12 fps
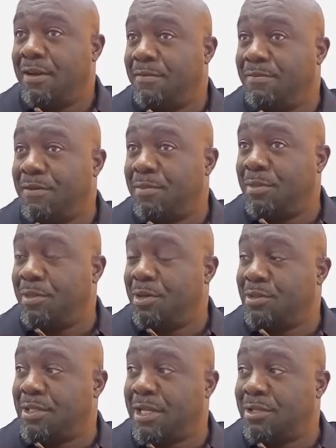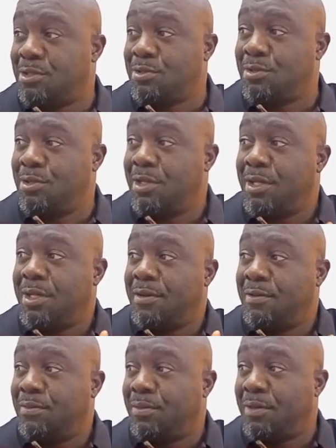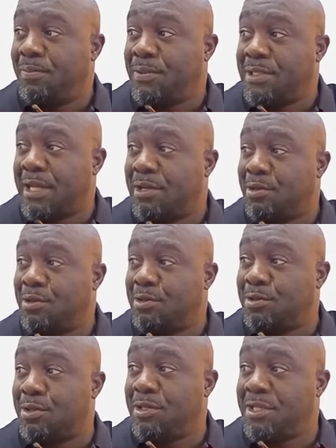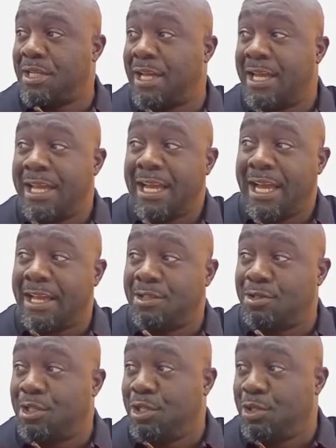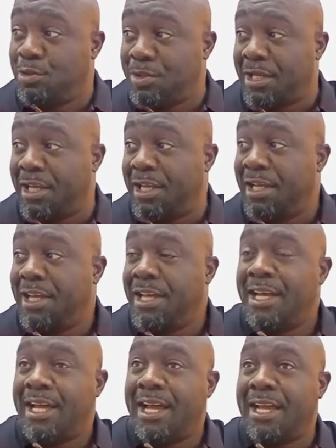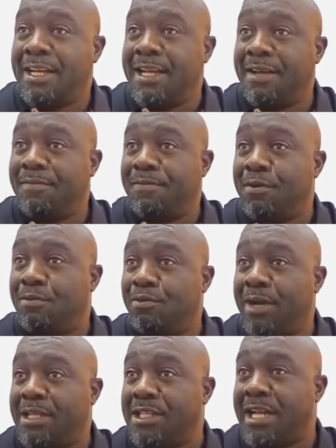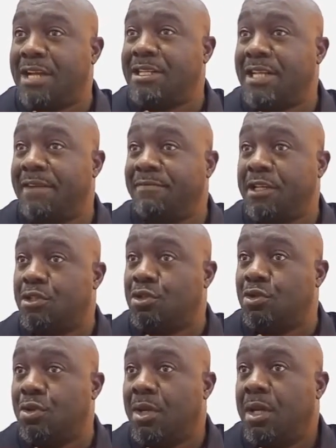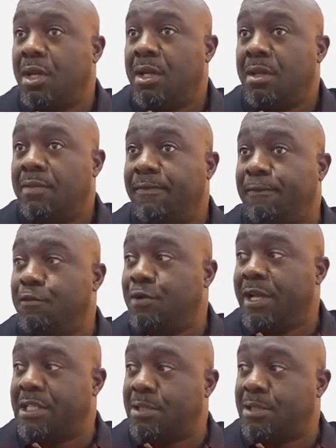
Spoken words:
from Abeokuta to Port Harcourt, Odisha, and to the UK. And from when she now delved into food